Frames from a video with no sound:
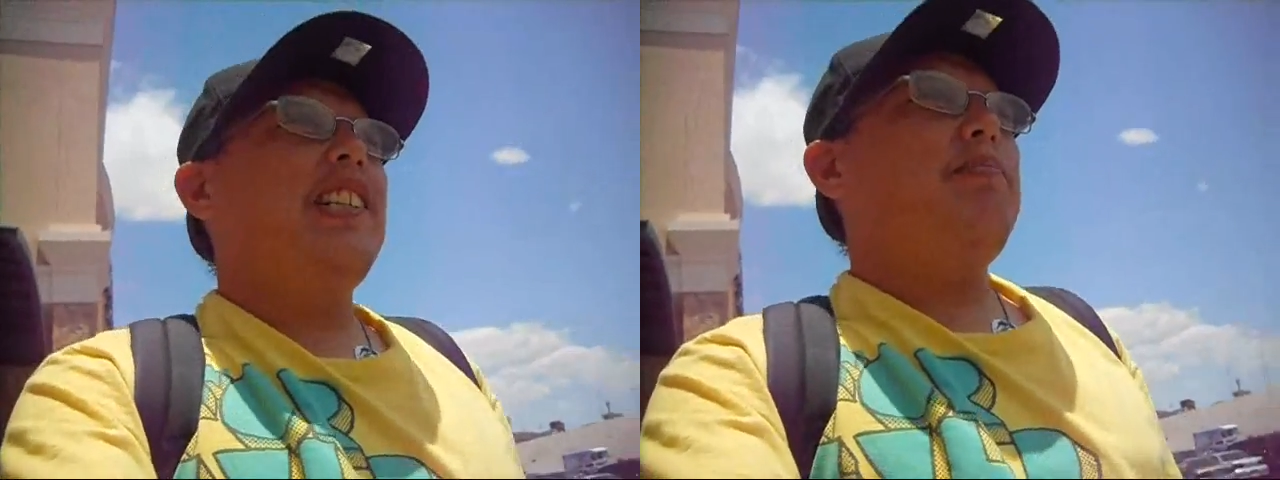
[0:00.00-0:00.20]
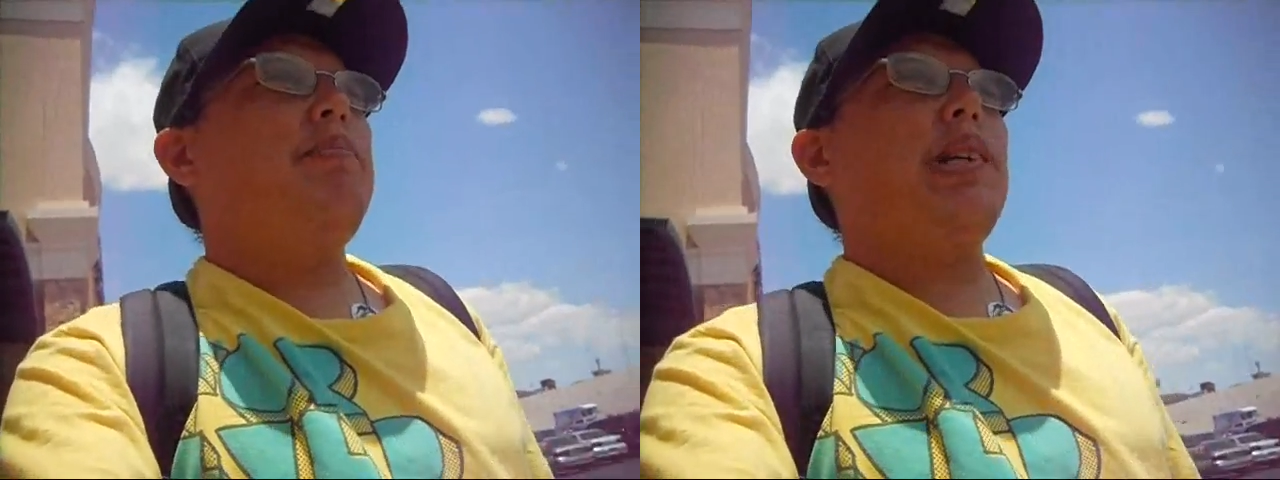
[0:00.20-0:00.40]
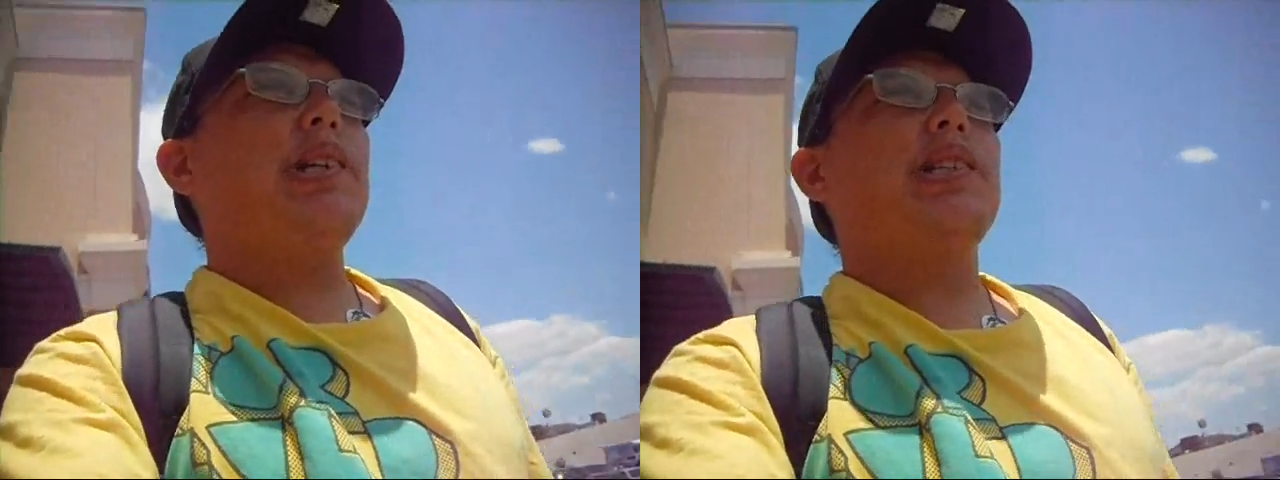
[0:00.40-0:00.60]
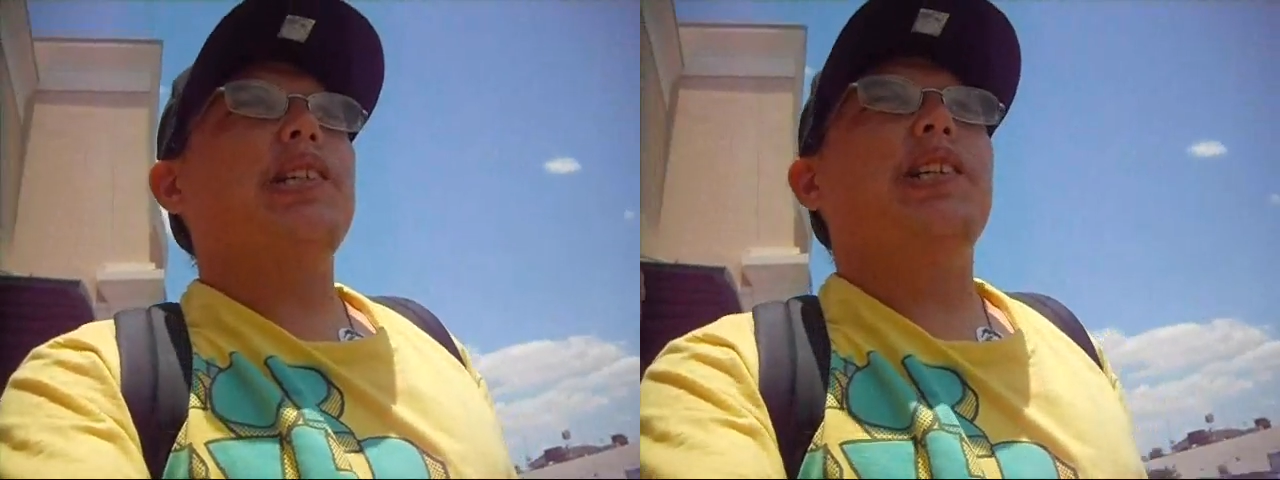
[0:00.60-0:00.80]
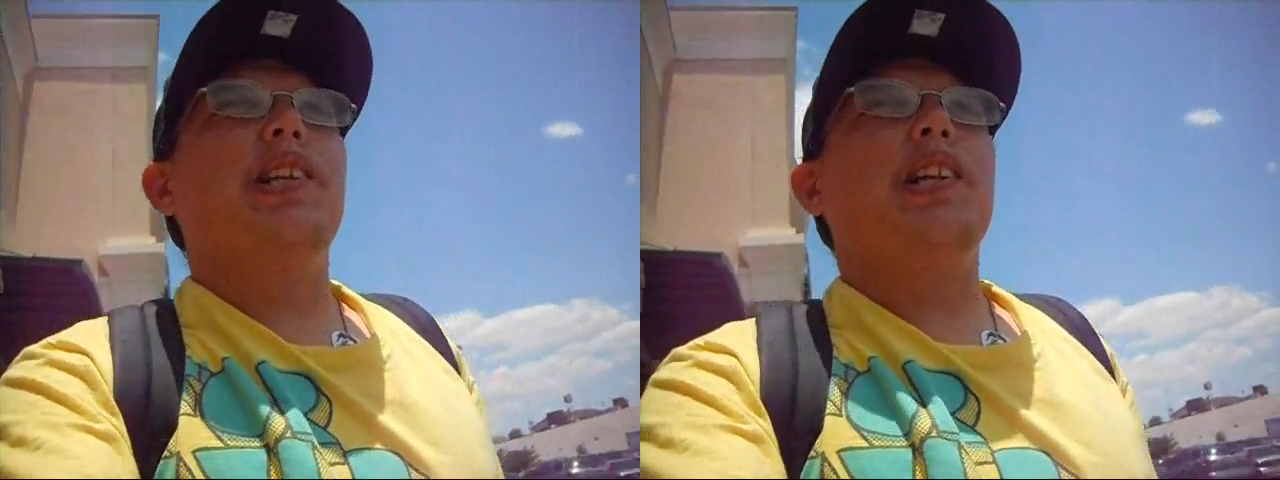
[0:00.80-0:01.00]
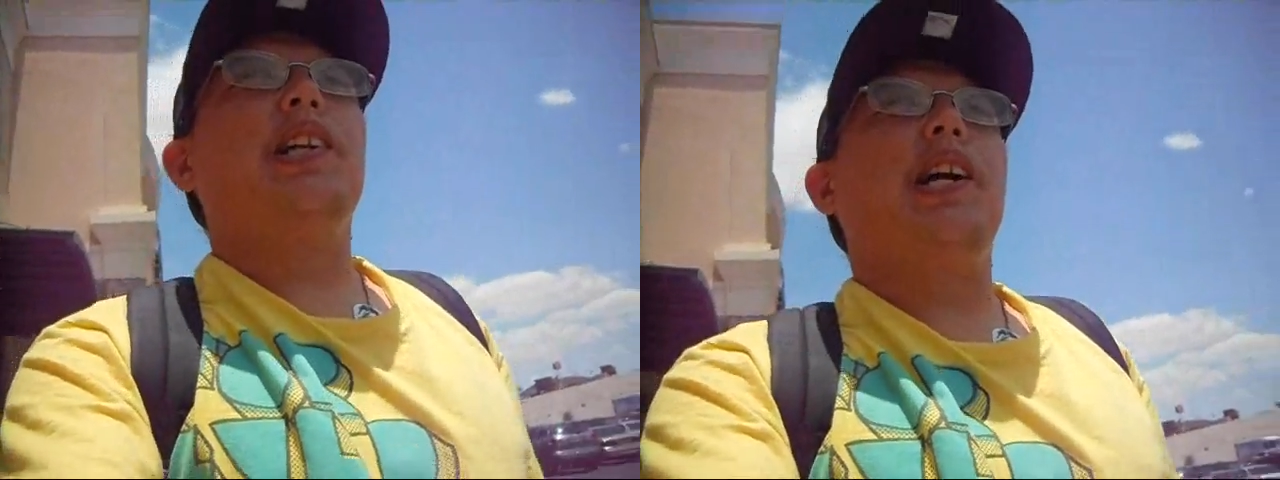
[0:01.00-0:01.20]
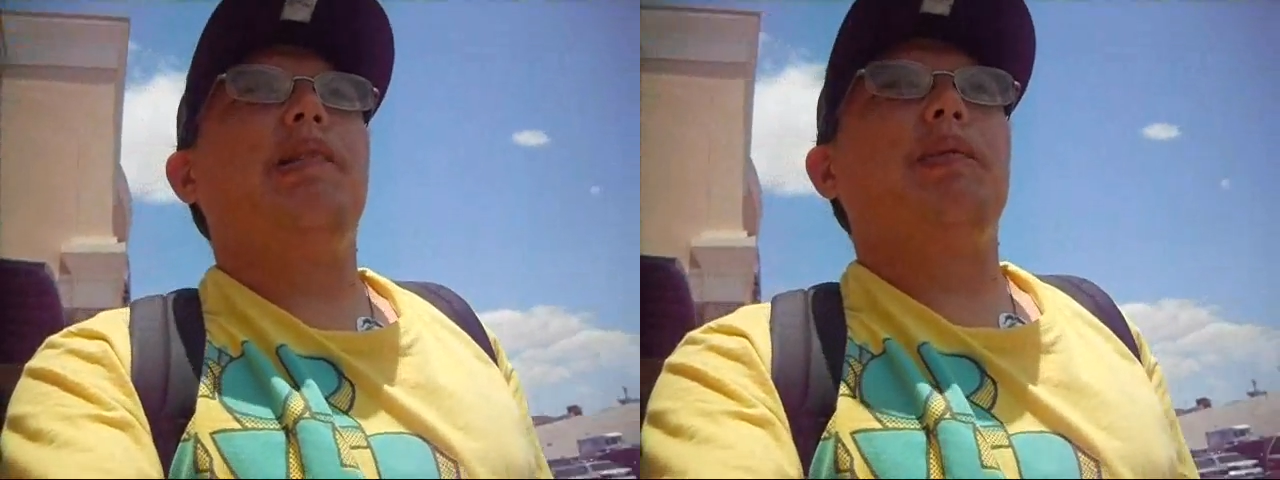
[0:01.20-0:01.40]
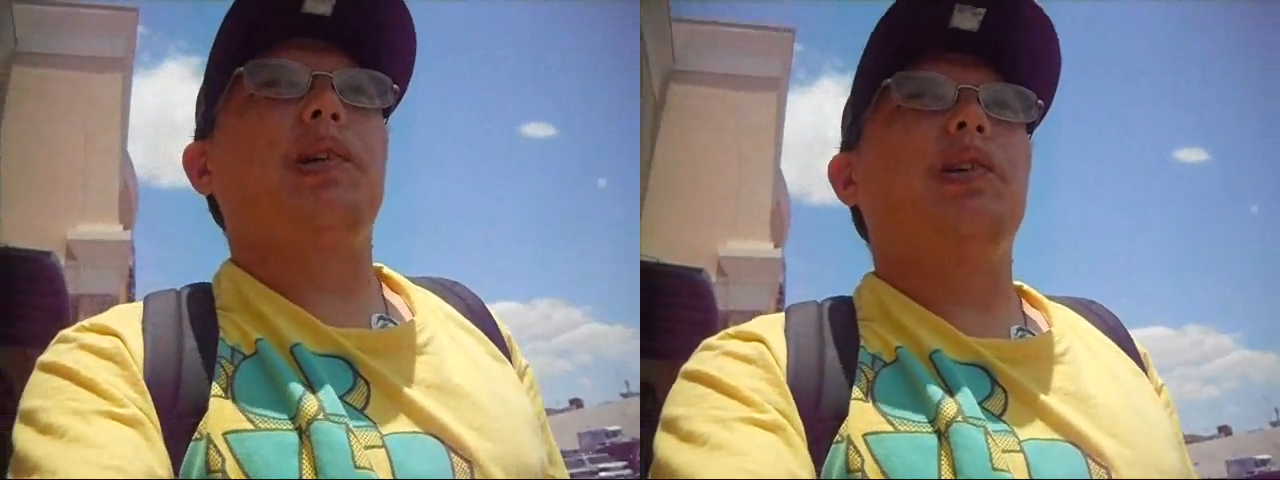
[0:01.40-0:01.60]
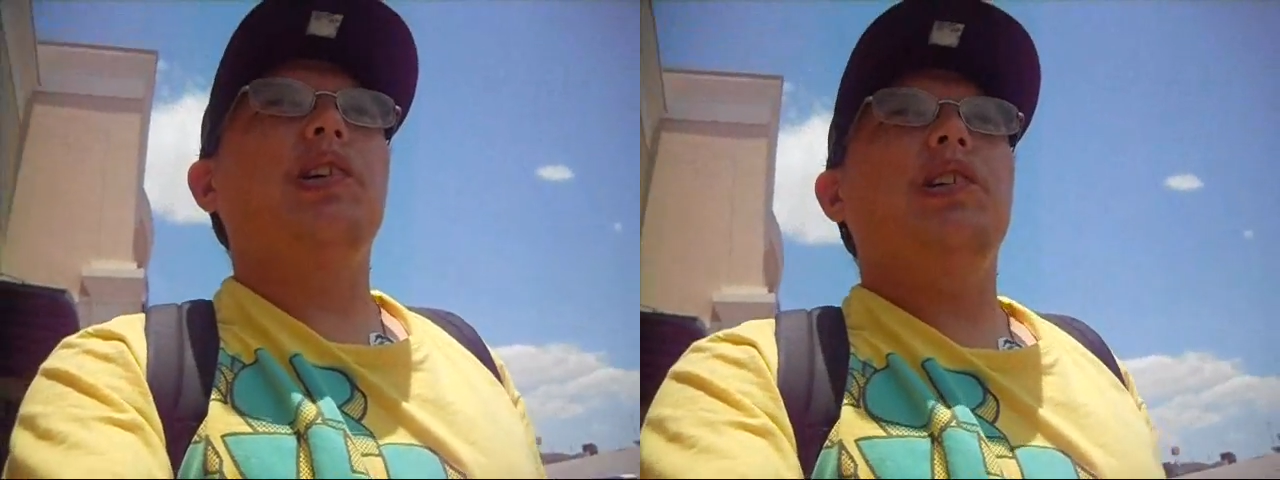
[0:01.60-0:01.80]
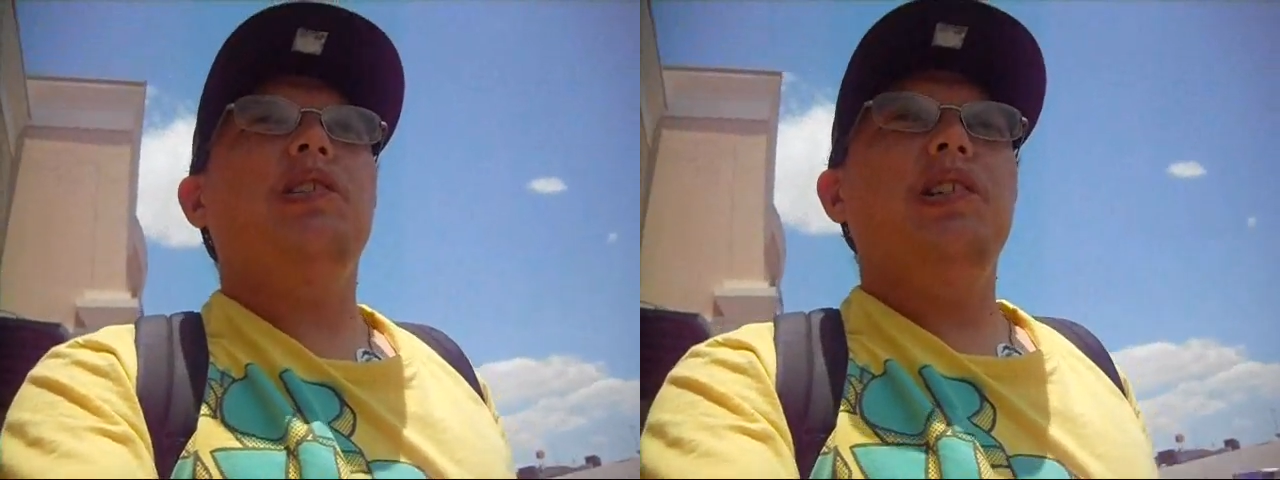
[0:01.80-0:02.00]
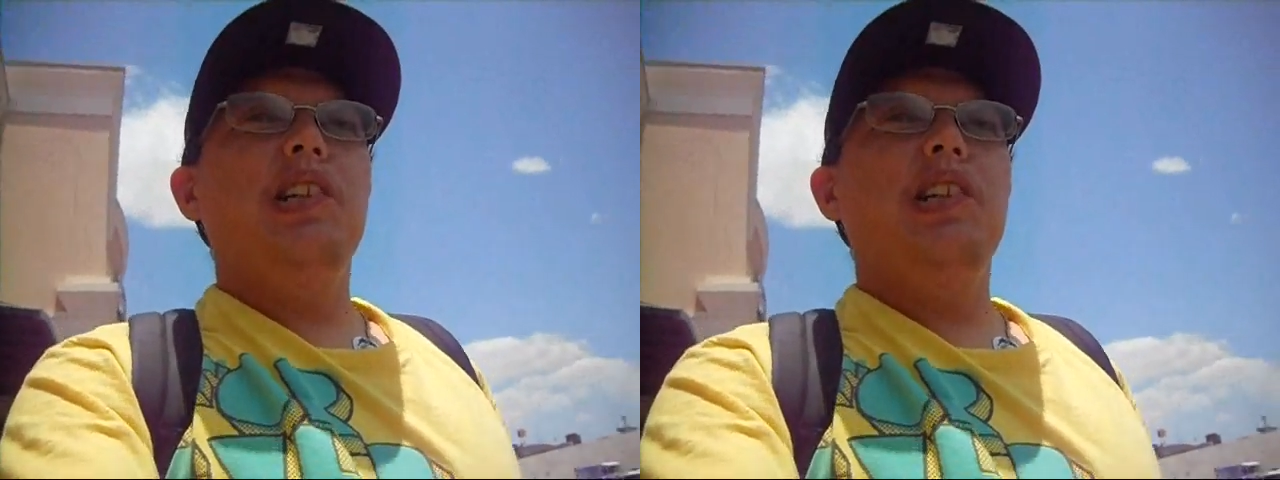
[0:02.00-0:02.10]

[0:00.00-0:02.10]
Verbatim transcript: a bigger city than Alamogordo.